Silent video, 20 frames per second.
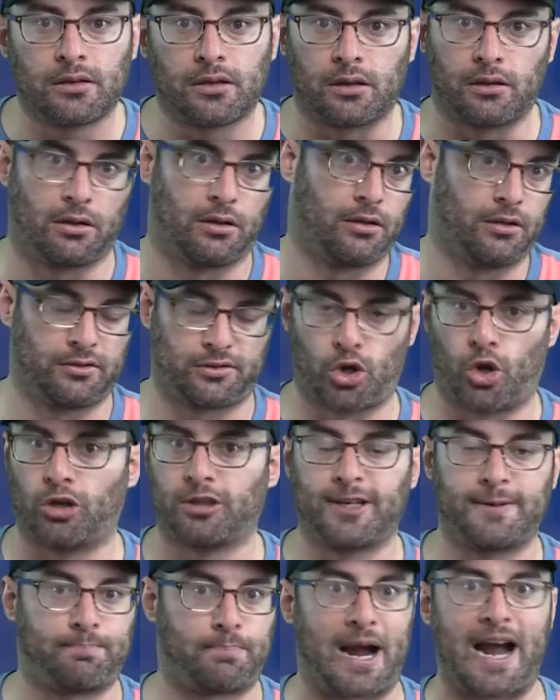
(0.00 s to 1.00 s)
call
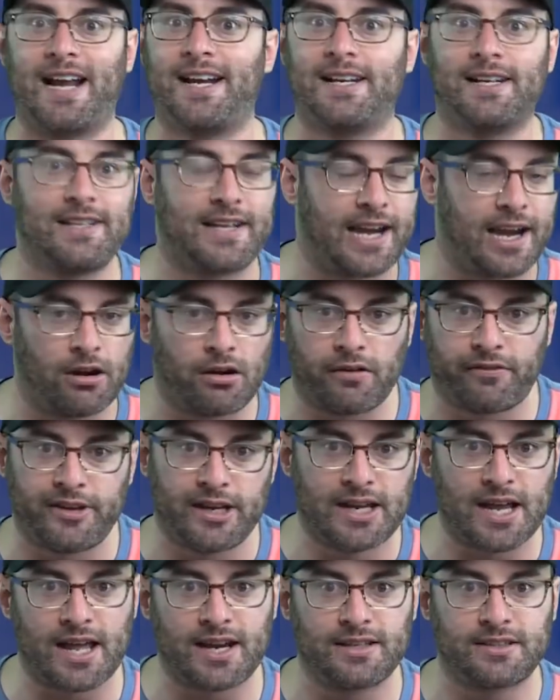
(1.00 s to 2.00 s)
it Biden care if he
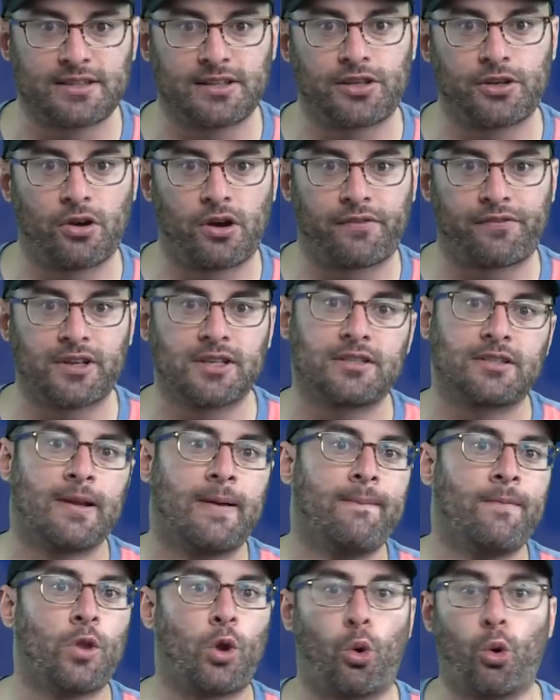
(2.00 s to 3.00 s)
got into the office,
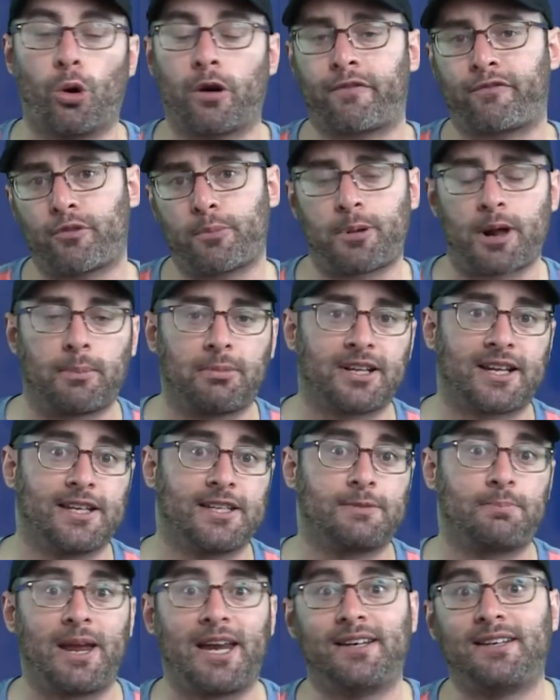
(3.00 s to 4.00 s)
or if
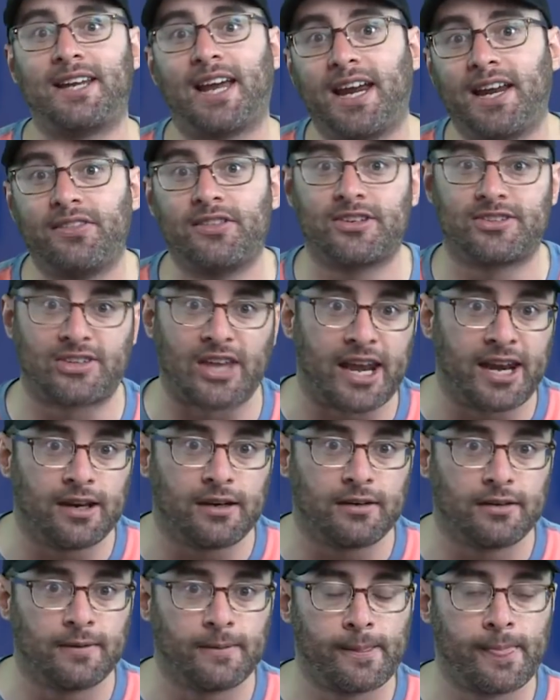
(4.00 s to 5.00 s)
Republicans maintain the Senate
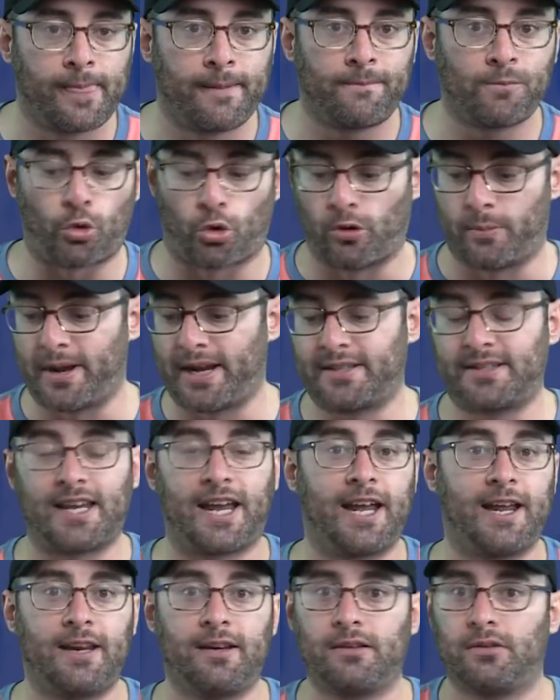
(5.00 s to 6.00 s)
or
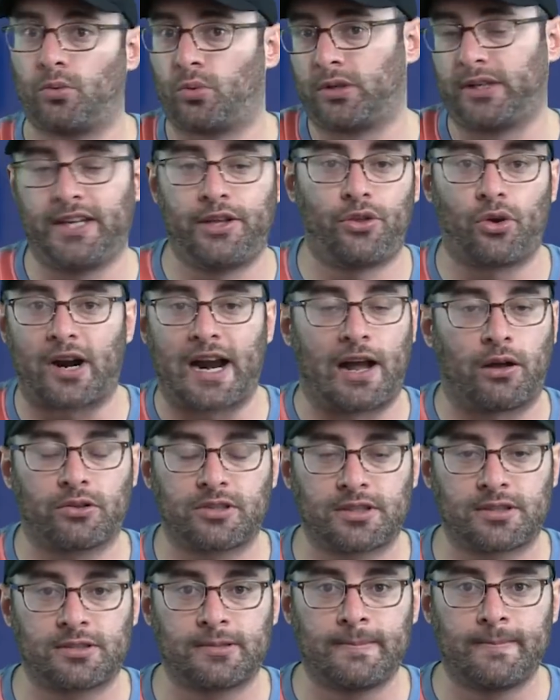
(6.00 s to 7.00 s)
maintain either
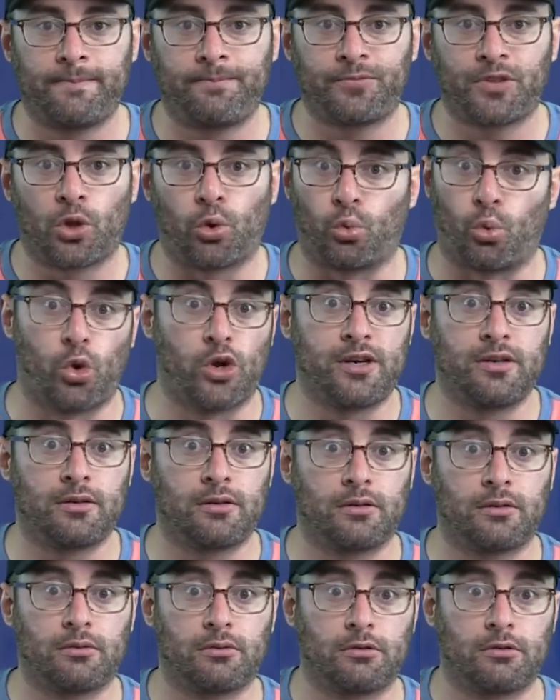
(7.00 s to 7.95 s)
house, wouldn't